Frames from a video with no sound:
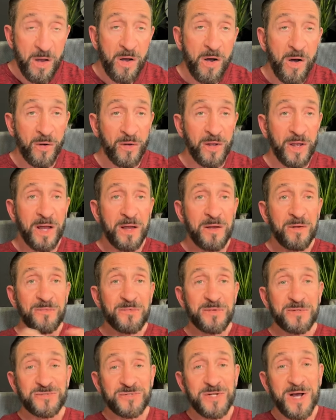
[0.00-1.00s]
Okay,
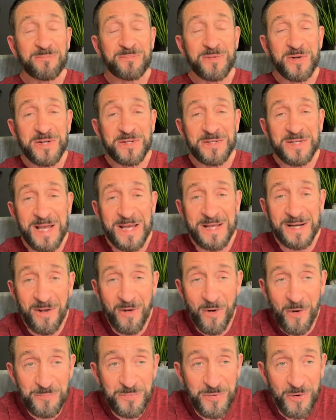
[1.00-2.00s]
we'll stop there today, and I
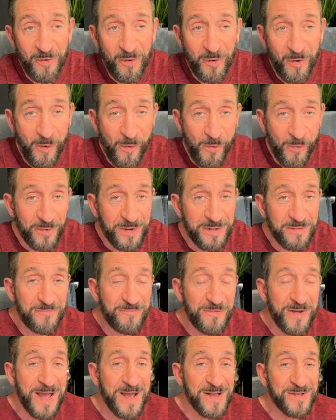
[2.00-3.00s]
hope you're holding
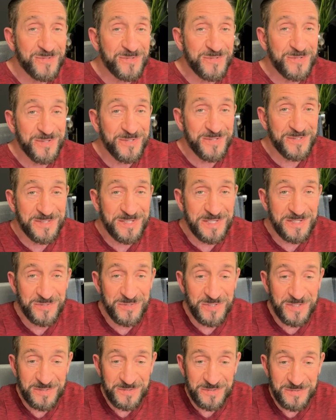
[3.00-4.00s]
fast to the
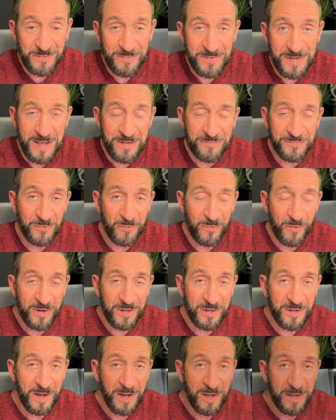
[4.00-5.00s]
teachings that we have in the Word
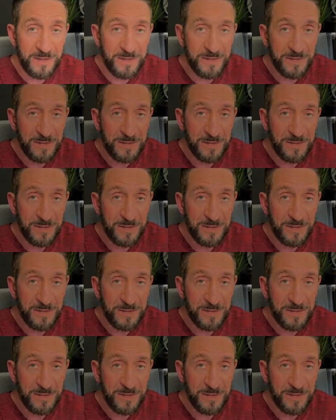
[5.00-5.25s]
of God.